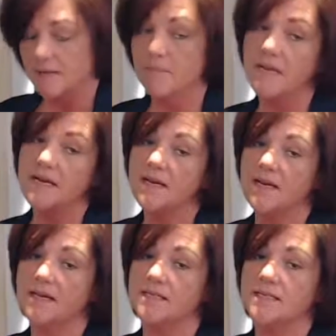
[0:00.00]
May
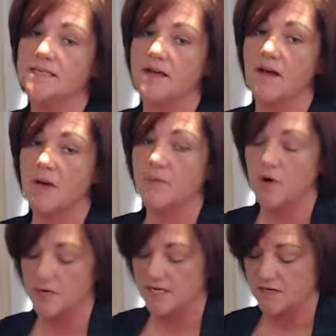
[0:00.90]
is
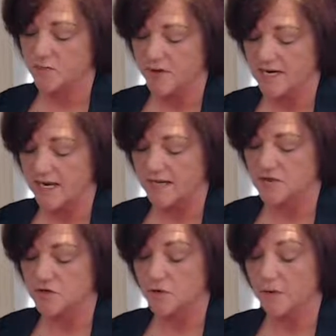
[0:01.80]
already a brain
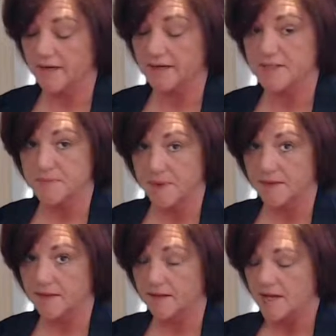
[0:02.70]
cancer awareness
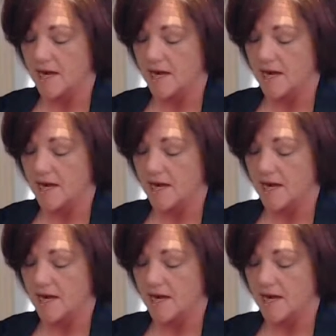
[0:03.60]
month.